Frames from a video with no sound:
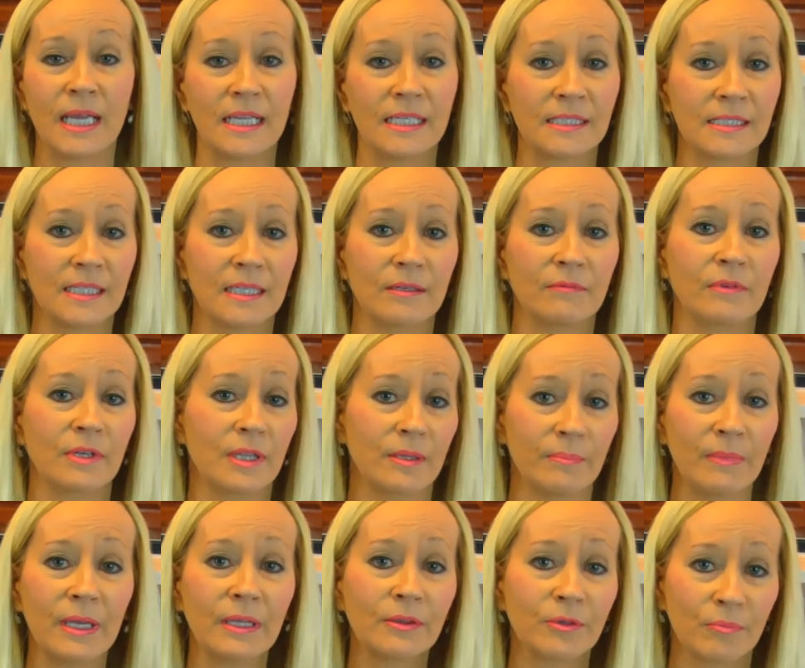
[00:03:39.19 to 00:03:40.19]
testing with a
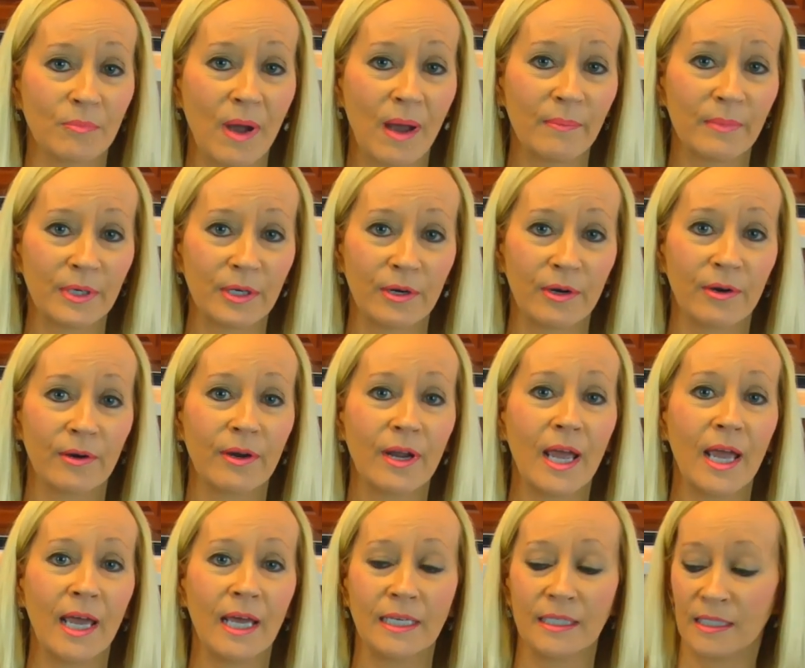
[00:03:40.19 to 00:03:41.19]
meat thermometer,
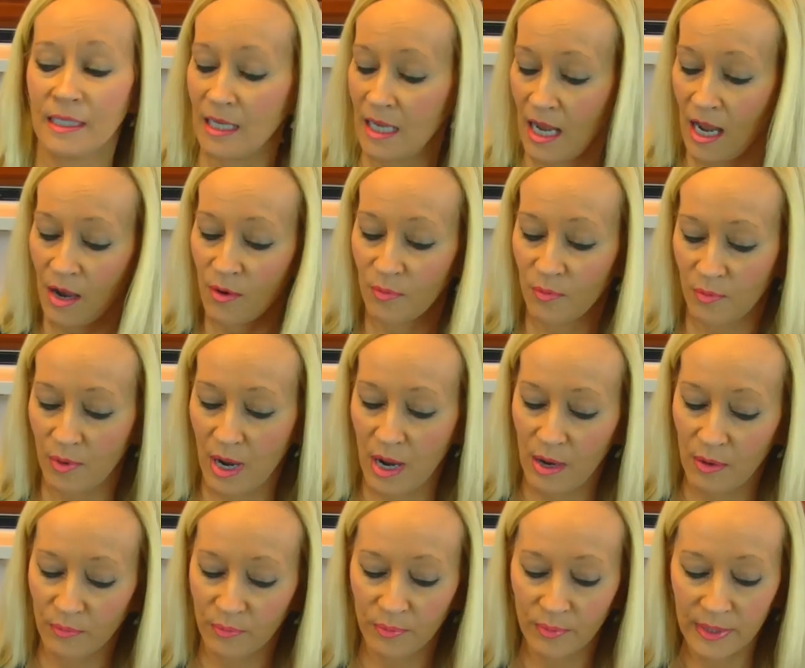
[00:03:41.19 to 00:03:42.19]
and
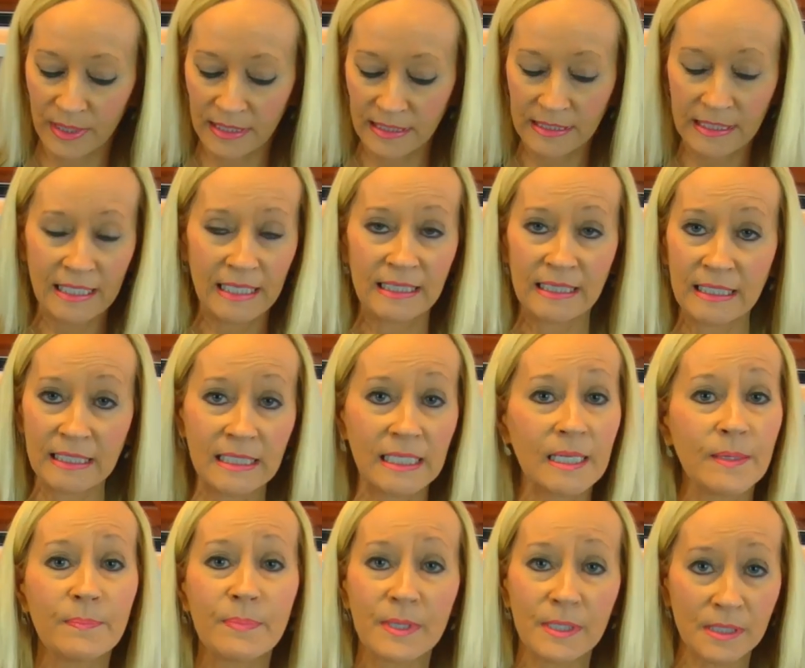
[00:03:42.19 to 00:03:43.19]
uh, when in the
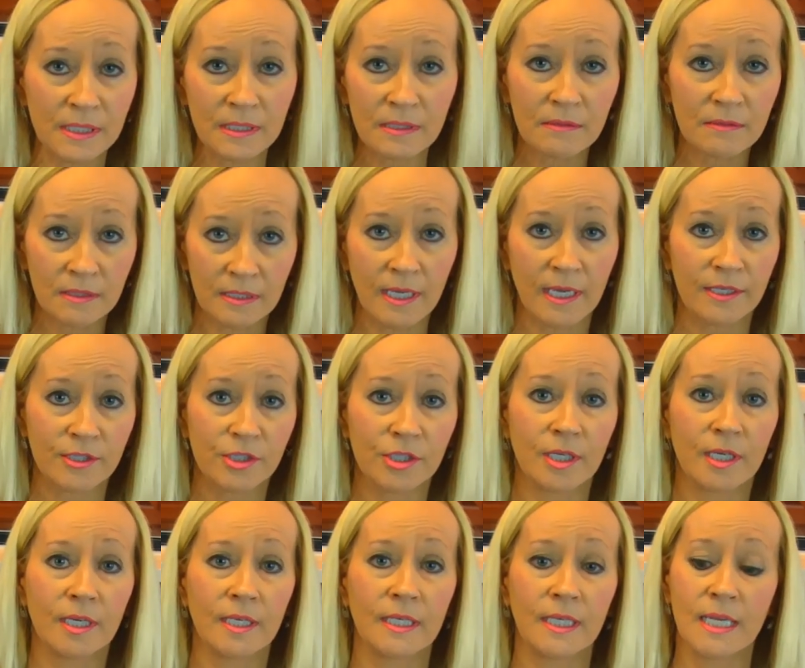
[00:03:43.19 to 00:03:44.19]
deepest
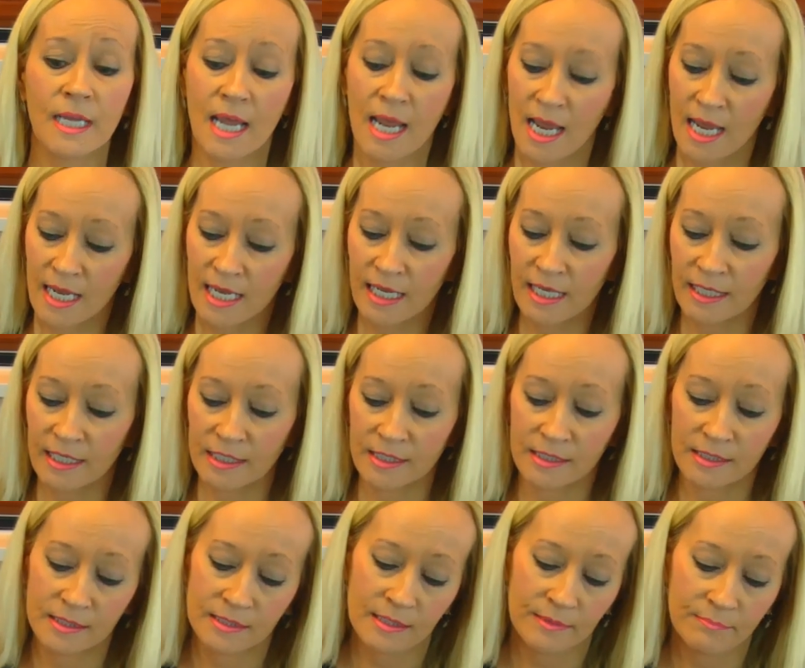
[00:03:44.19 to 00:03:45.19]
section it
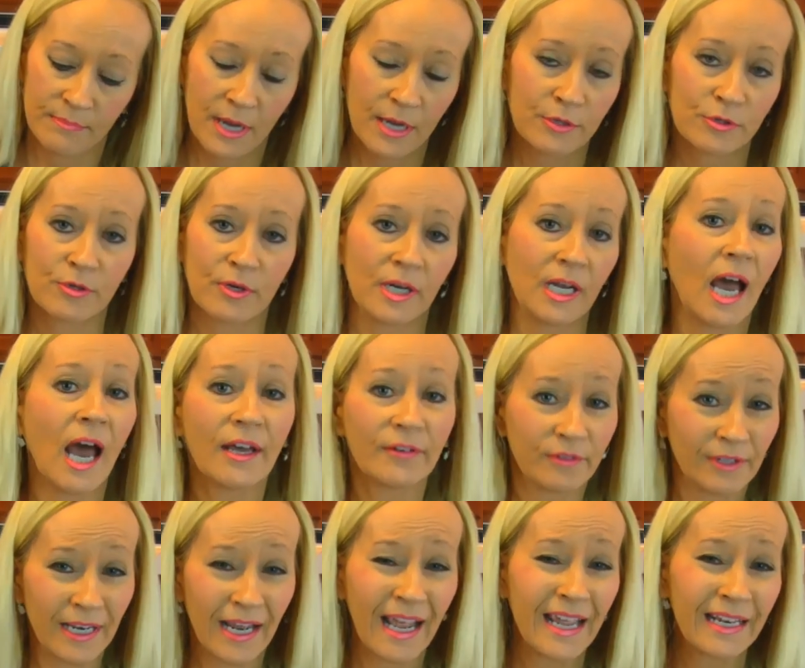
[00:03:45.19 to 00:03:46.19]
is measuring one
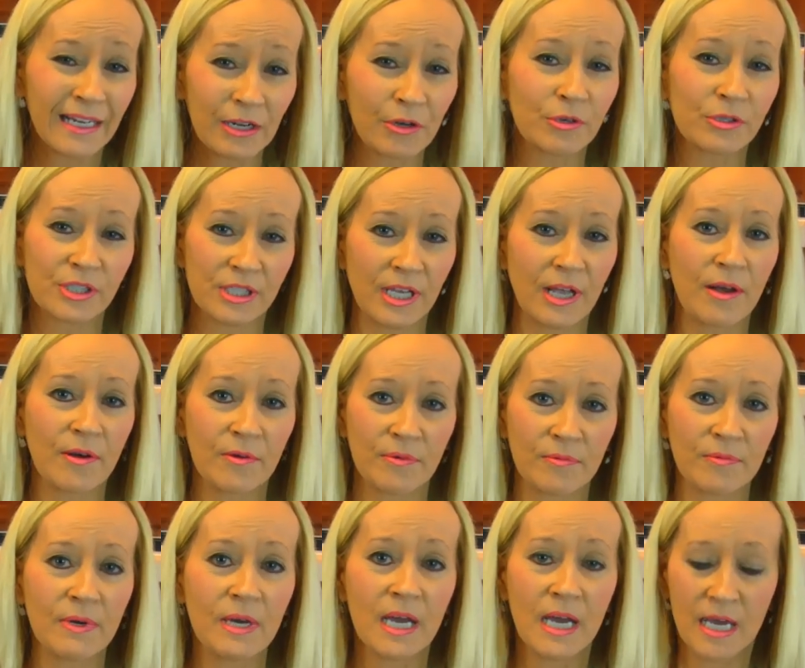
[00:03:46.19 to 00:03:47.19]
hundred eighty or
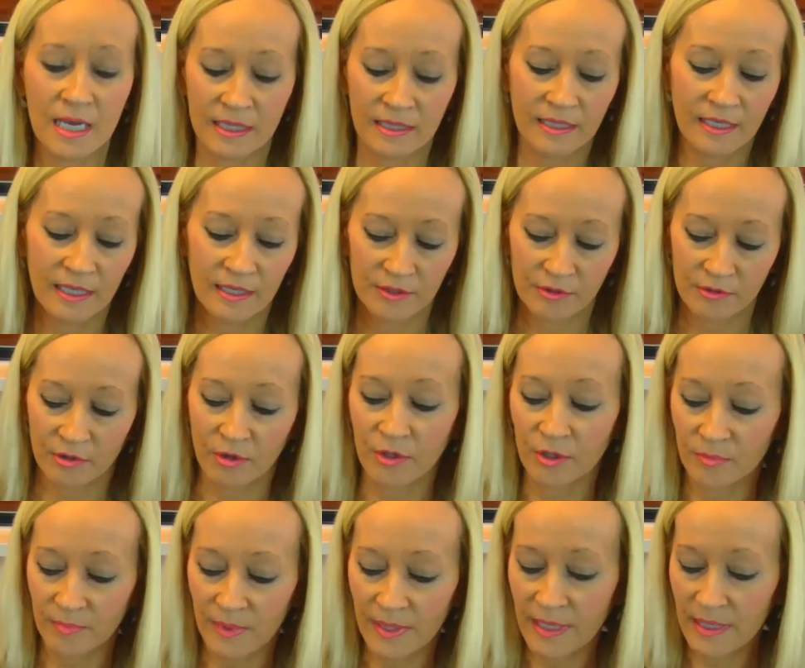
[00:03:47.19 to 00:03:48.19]
so, then they're
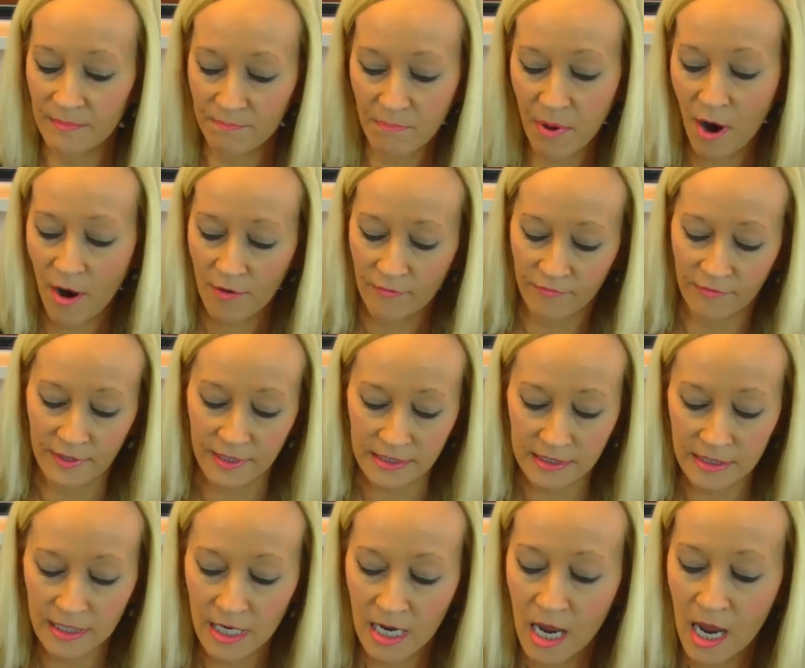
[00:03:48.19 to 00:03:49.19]
going to be
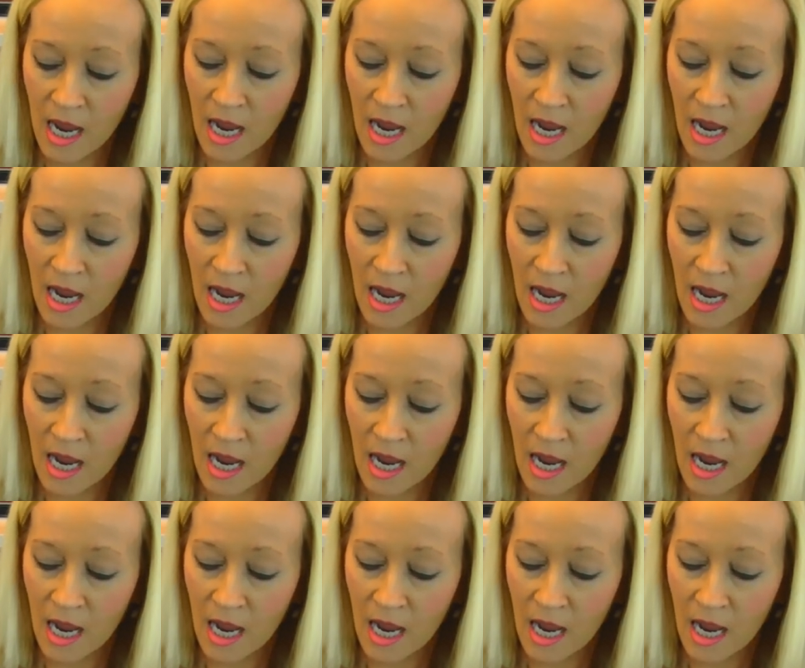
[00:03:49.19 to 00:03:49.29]
perfect.